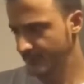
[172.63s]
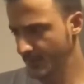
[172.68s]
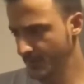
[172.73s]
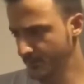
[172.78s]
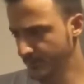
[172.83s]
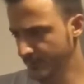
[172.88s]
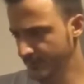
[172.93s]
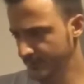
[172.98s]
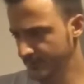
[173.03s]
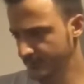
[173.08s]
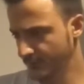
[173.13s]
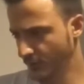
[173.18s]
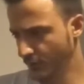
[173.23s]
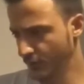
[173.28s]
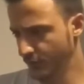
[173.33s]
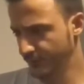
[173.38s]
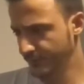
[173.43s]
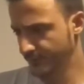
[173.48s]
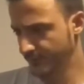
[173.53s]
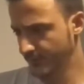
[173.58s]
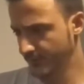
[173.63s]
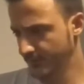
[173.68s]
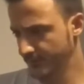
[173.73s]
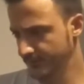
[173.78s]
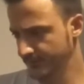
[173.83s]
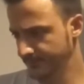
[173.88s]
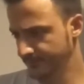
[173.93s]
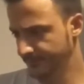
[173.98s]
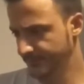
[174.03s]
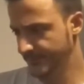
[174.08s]
But
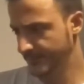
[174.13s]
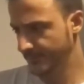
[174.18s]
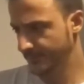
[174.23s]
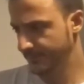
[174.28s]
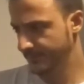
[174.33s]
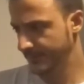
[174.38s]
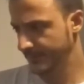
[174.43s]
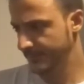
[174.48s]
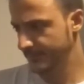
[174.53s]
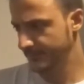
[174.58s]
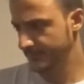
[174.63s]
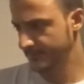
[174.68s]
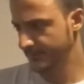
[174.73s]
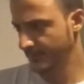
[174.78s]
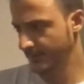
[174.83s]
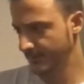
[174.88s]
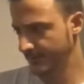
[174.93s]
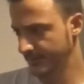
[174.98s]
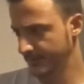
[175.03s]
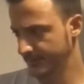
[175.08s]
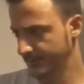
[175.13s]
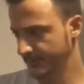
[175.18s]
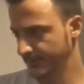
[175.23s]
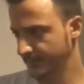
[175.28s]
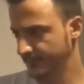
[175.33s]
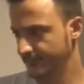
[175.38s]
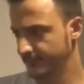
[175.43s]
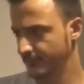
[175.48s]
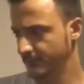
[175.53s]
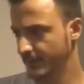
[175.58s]
overall, the bigger target
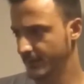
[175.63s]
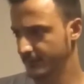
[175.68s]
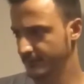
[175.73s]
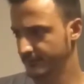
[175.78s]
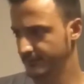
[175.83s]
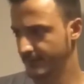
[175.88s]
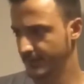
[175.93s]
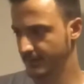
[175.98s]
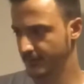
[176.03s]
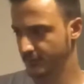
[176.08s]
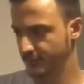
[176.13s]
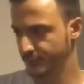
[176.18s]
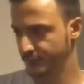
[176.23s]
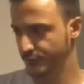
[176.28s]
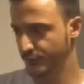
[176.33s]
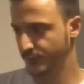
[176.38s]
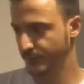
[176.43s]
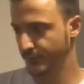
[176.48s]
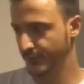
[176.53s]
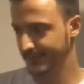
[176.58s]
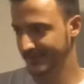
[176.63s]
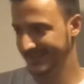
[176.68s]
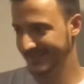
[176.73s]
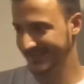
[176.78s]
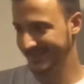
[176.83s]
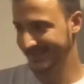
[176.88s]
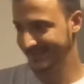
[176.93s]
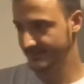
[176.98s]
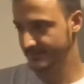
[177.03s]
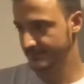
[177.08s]
is still outstanding of
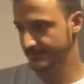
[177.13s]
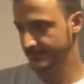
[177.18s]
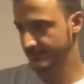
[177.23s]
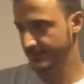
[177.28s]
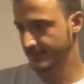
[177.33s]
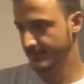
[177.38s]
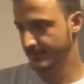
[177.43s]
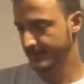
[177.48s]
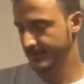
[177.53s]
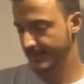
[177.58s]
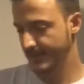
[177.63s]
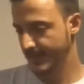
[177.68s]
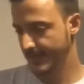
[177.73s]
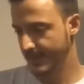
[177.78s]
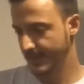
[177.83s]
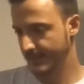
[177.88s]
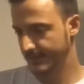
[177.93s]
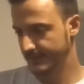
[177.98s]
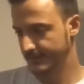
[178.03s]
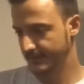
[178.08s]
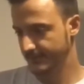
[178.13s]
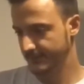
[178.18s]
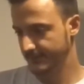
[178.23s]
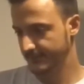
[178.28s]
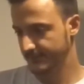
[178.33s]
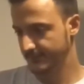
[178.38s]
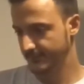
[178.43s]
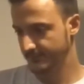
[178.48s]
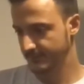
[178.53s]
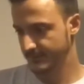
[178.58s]
2.8. And that is
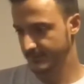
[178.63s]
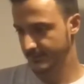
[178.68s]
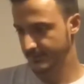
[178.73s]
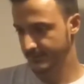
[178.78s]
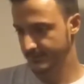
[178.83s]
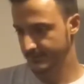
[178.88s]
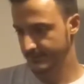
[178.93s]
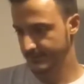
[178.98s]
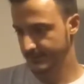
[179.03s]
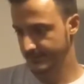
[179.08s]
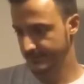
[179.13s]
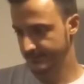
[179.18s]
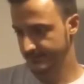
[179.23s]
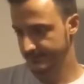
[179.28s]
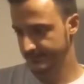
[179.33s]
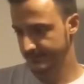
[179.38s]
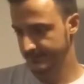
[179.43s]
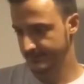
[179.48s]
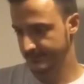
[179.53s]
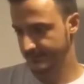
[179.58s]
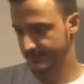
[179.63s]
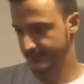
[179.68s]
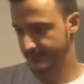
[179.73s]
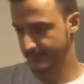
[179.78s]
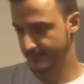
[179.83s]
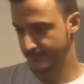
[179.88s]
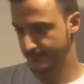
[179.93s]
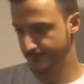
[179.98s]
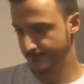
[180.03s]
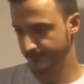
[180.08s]
something that
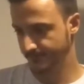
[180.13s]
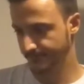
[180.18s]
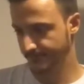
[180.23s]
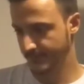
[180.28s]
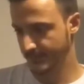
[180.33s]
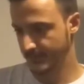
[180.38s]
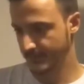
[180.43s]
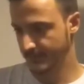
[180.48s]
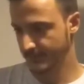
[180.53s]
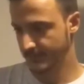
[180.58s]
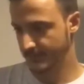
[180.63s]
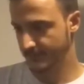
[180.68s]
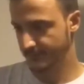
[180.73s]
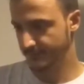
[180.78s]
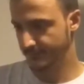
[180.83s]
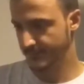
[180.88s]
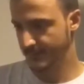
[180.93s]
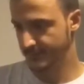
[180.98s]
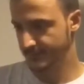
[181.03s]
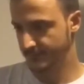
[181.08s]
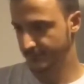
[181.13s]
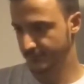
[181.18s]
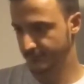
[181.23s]
is measured